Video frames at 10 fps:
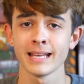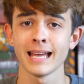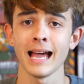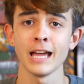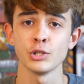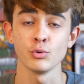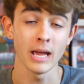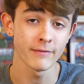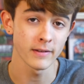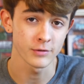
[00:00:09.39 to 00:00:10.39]
guide to
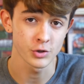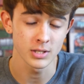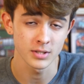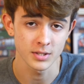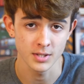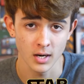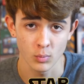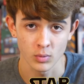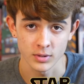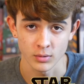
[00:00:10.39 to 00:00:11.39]
FFG's Star
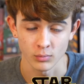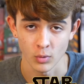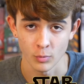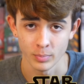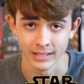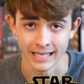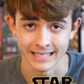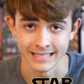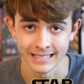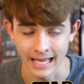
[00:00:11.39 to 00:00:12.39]
Wars
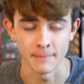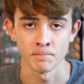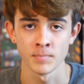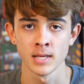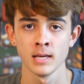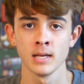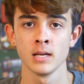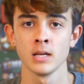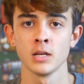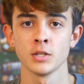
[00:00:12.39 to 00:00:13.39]
role-playing game.
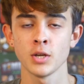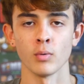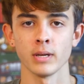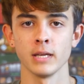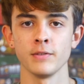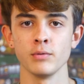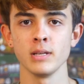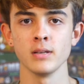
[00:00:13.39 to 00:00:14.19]
So, if you didn't